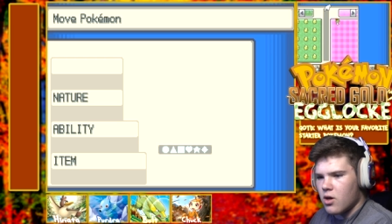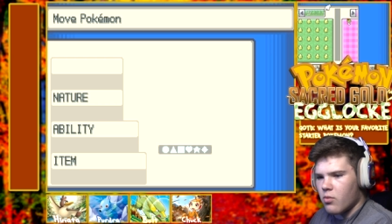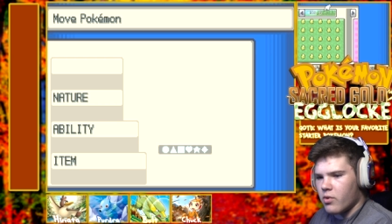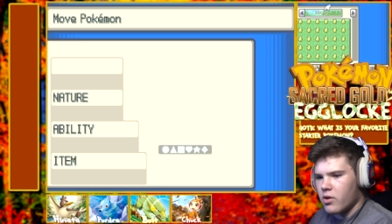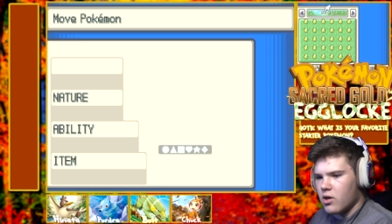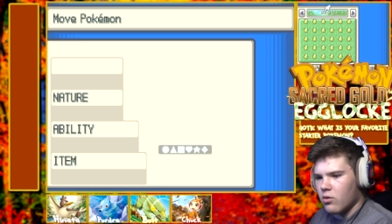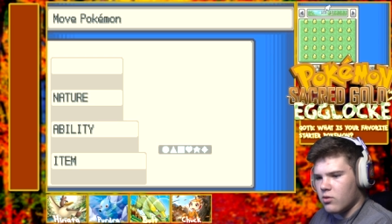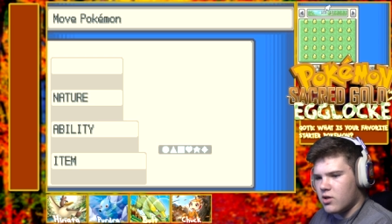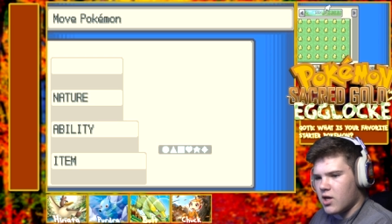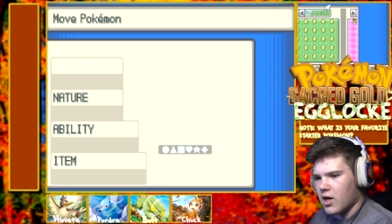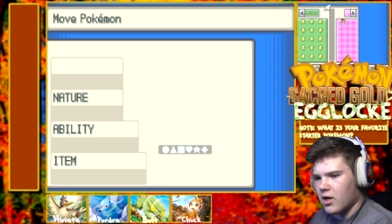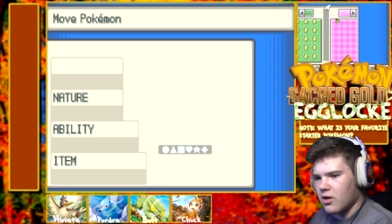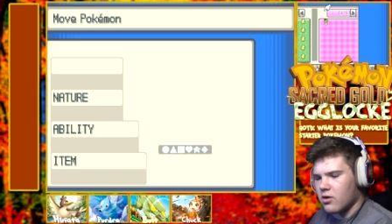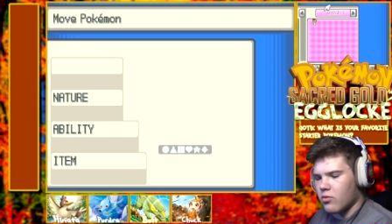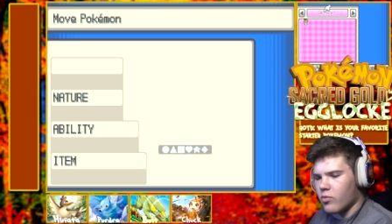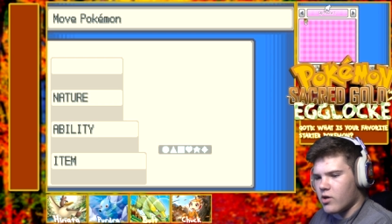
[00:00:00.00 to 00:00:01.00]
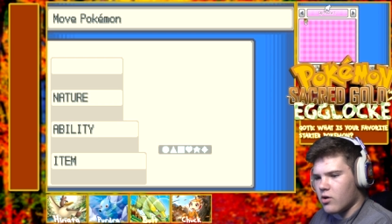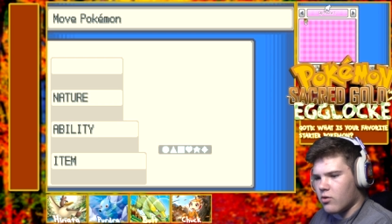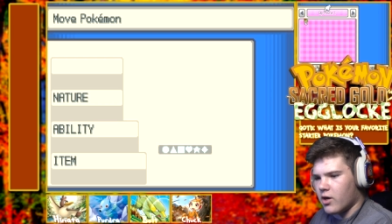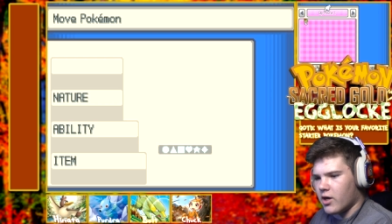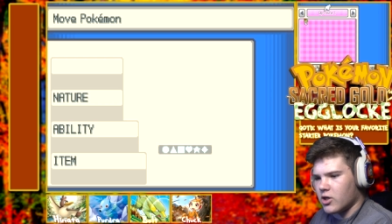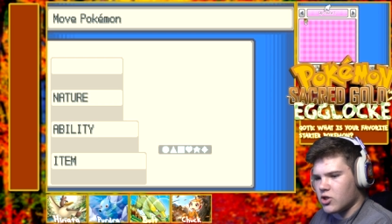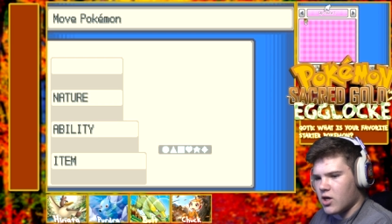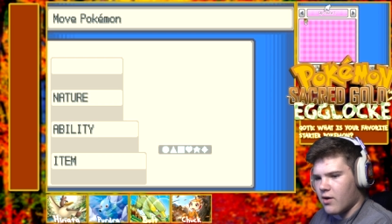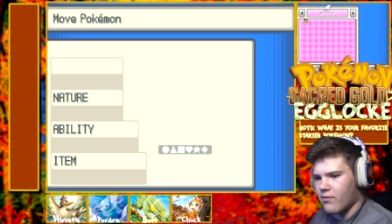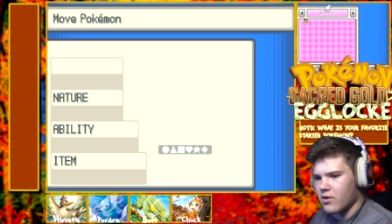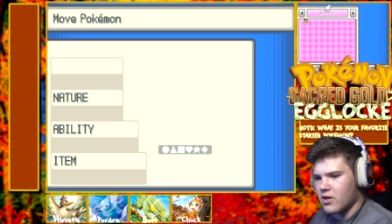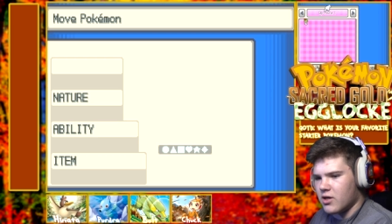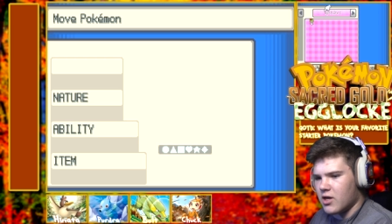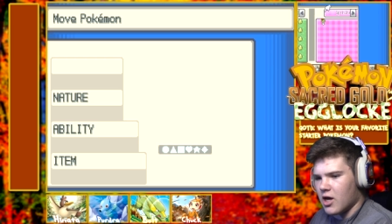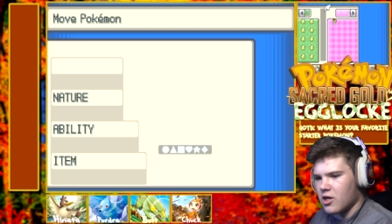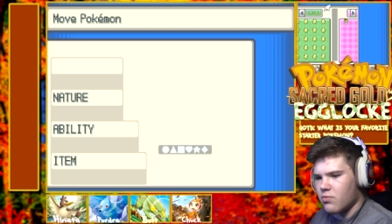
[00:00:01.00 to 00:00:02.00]
We don't tech we don't actually have a
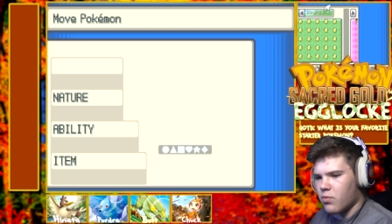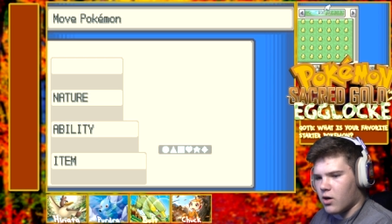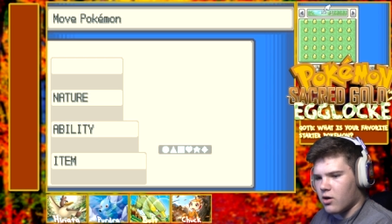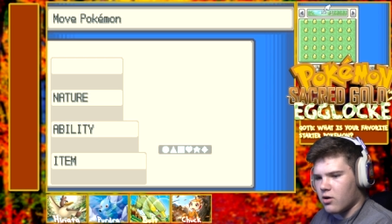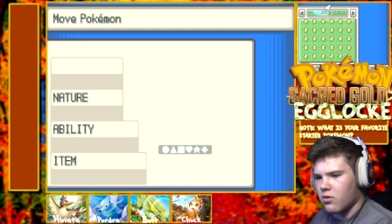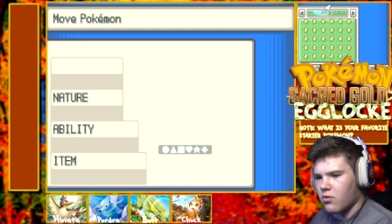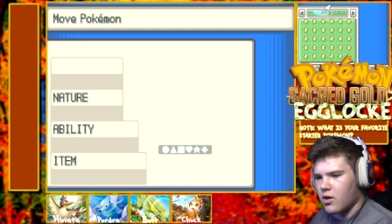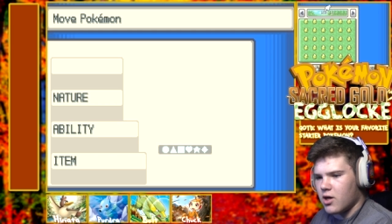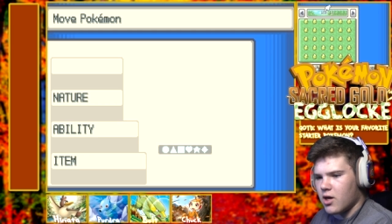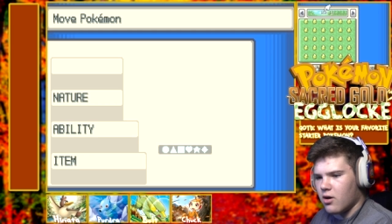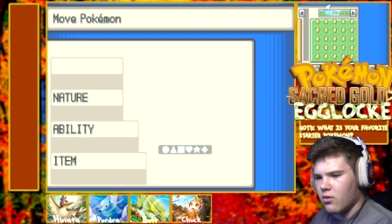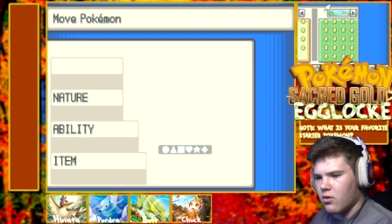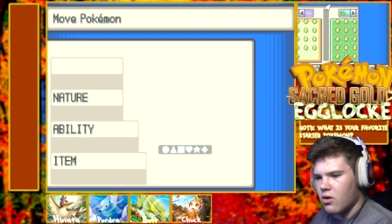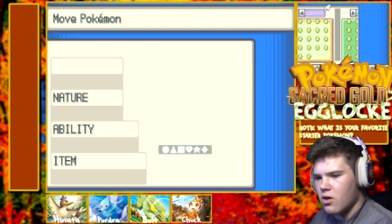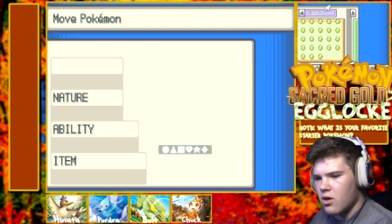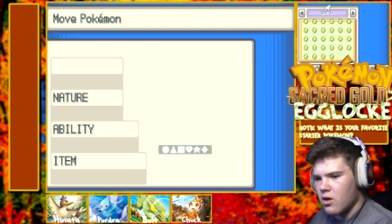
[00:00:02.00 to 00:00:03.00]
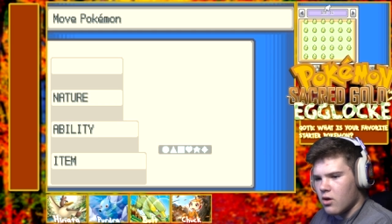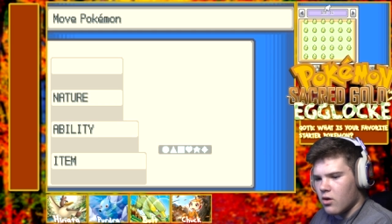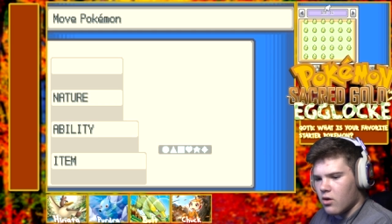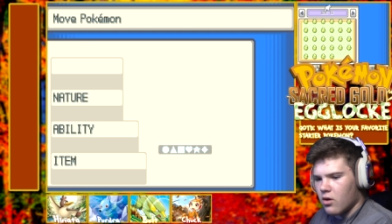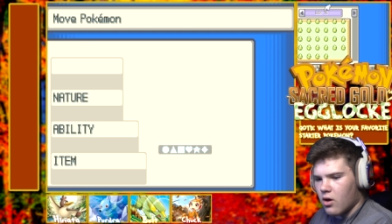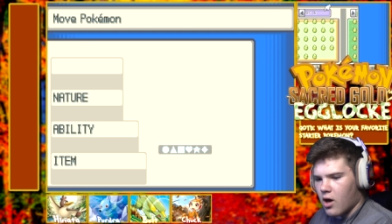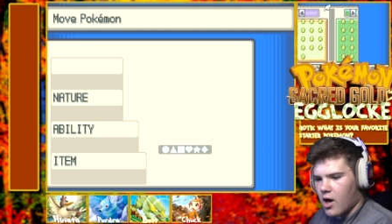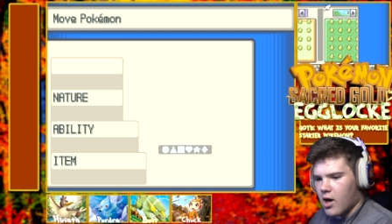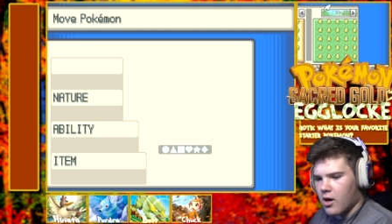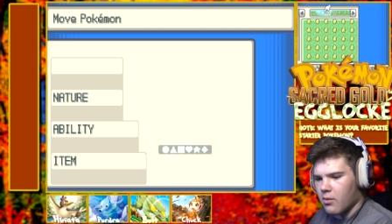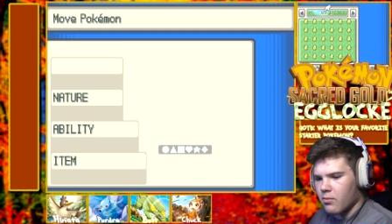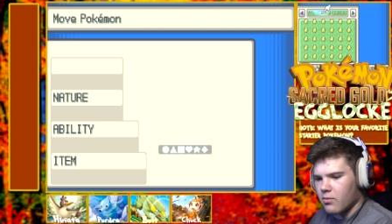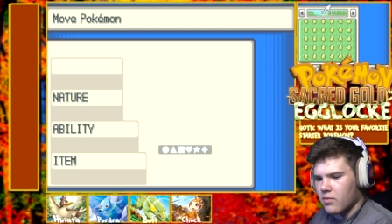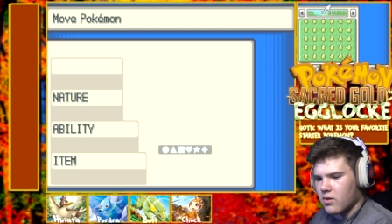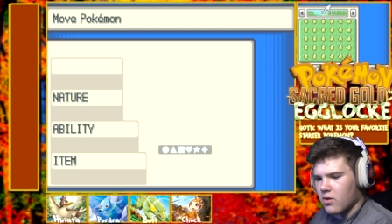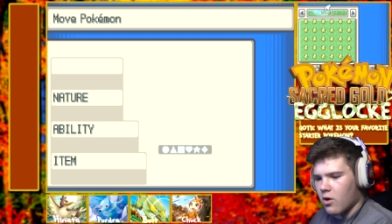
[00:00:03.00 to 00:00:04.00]
death box right now.
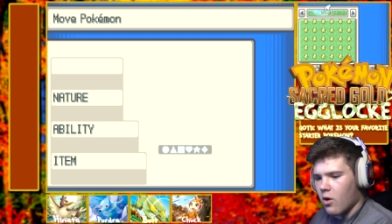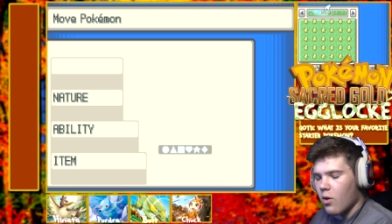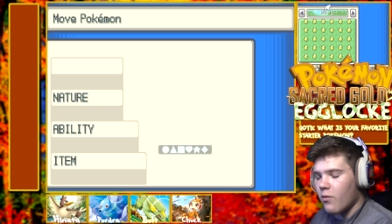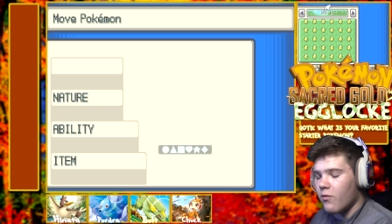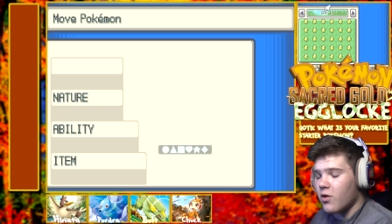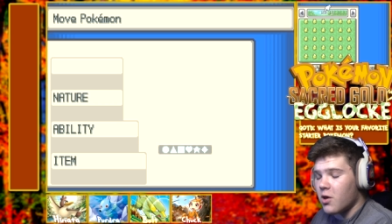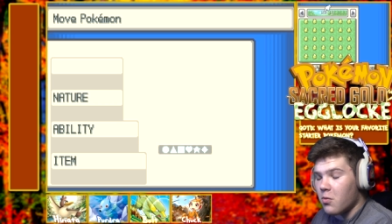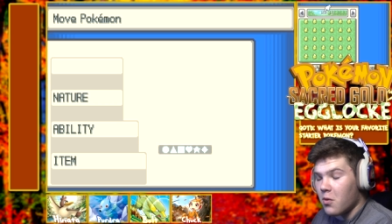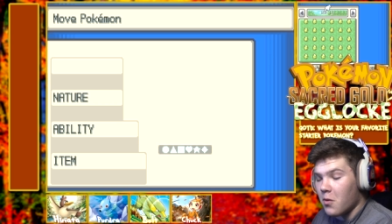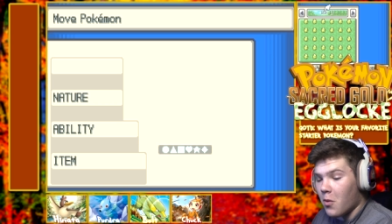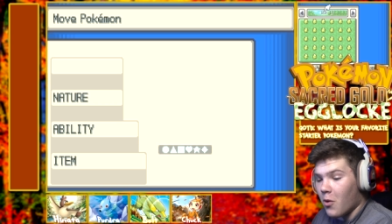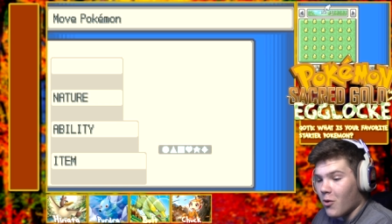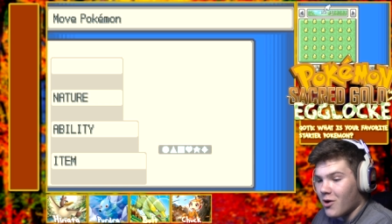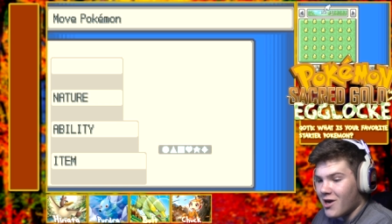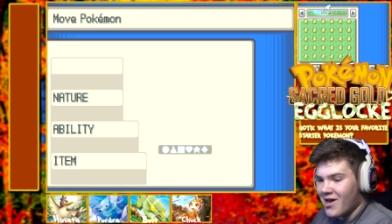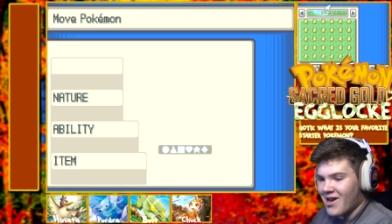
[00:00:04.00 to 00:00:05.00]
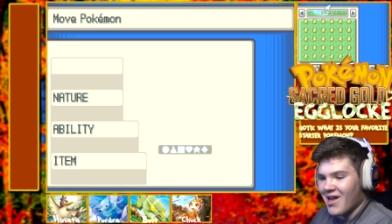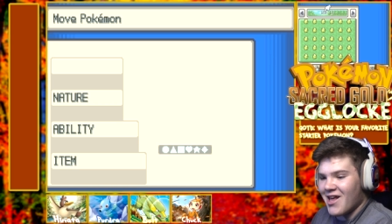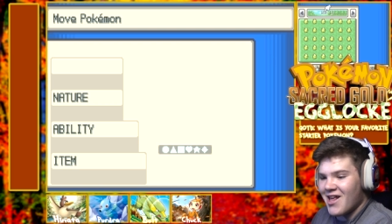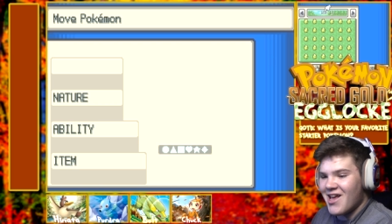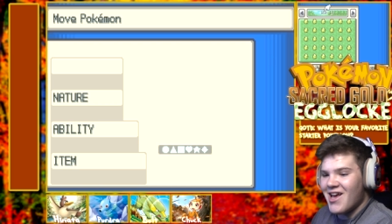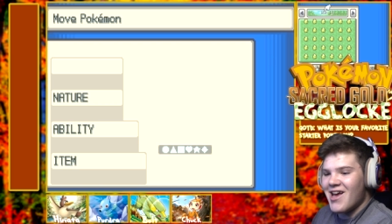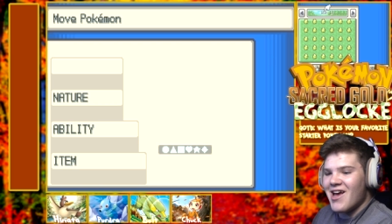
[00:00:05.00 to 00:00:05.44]
Um, so hopefully we won't need it.